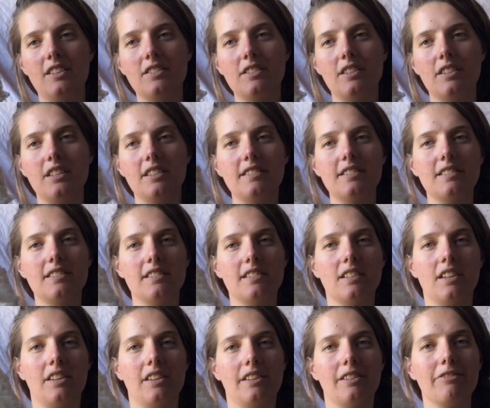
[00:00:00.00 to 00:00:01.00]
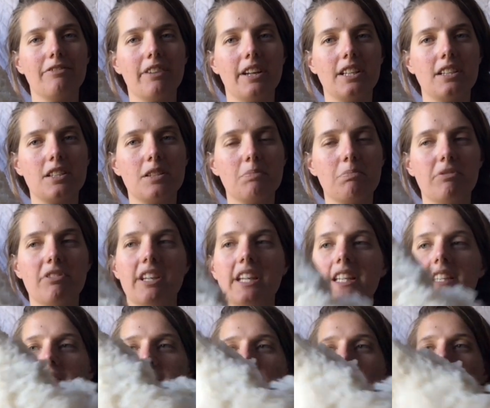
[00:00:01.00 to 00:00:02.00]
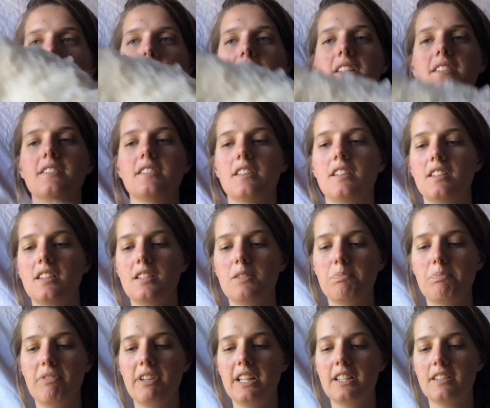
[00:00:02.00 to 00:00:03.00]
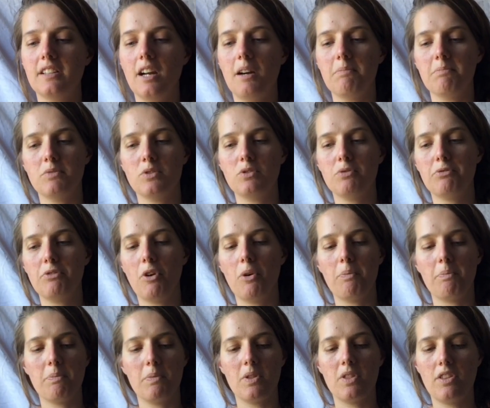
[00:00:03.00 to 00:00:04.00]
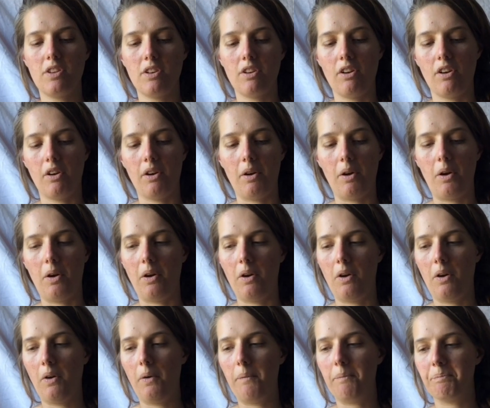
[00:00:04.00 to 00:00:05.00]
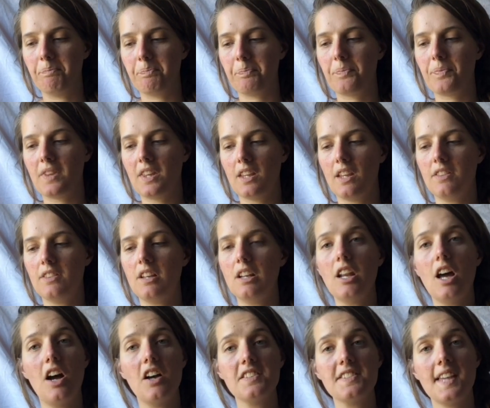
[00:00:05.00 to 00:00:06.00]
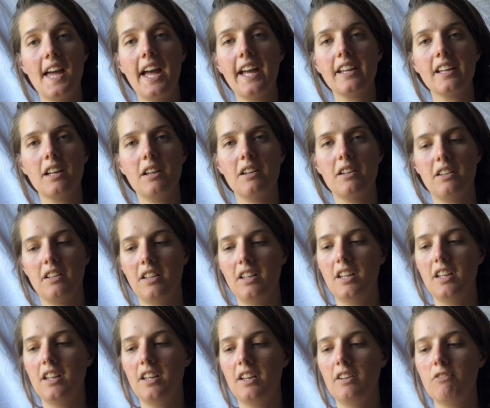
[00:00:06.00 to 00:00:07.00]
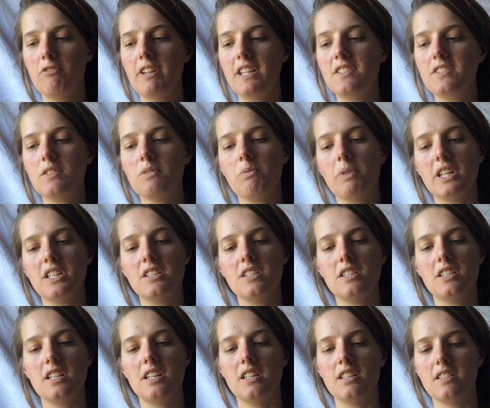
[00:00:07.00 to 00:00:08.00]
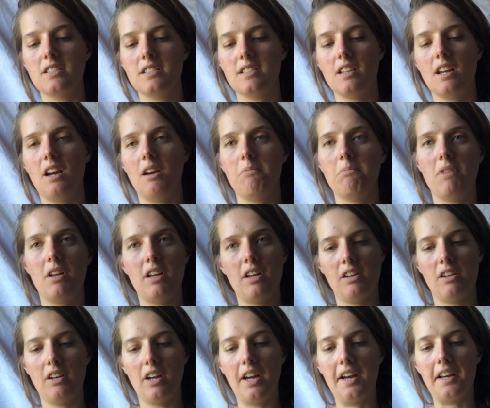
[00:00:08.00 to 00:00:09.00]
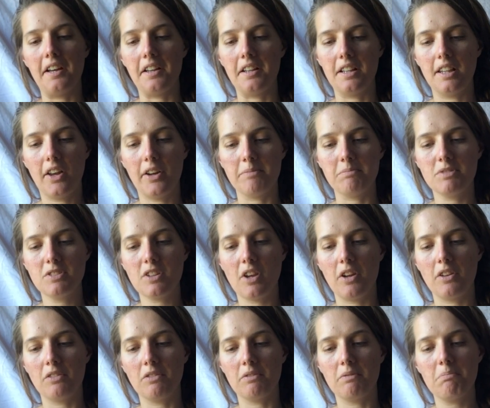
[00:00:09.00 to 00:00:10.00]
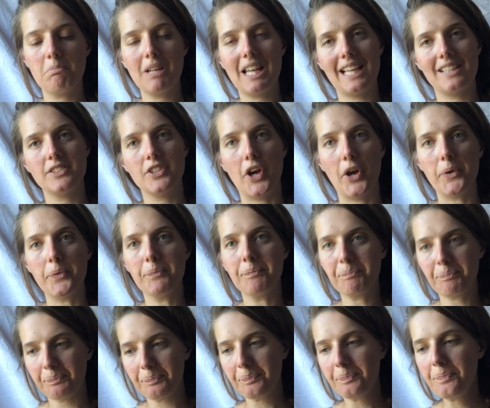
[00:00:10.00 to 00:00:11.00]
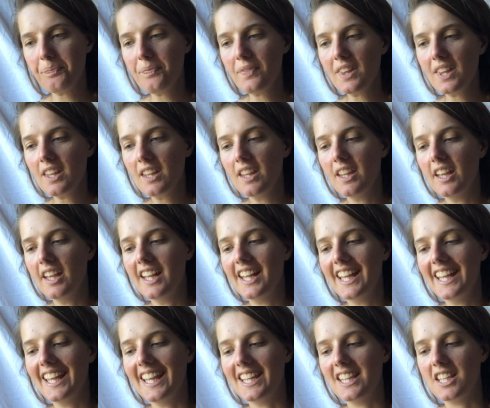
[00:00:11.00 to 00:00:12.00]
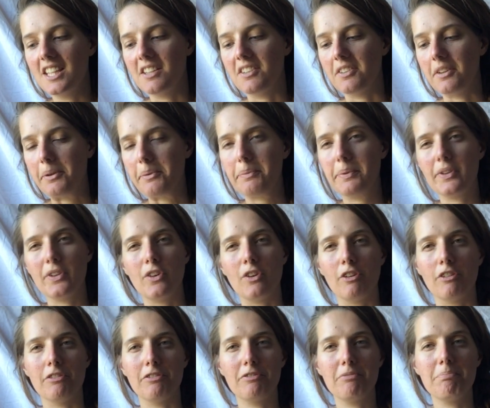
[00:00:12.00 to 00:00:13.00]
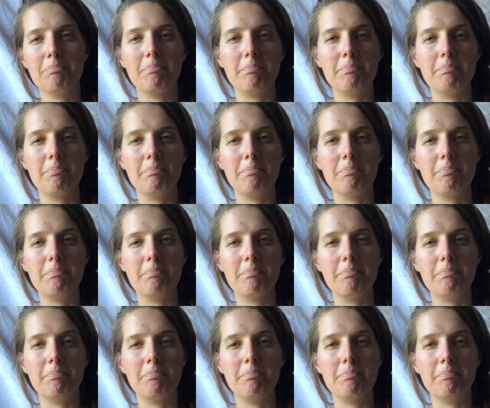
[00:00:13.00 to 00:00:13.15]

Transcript: so this is another French breed. This breed comes from the Larzac region, which is a limestone plateau in the sort of